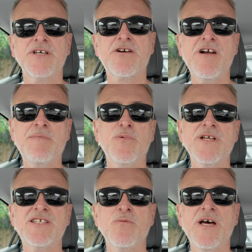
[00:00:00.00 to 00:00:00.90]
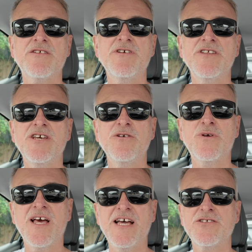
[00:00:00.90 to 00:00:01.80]
The crap winter weather in the
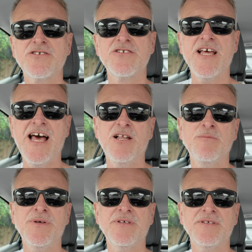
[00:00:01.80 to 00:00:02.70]
UK doesn't help.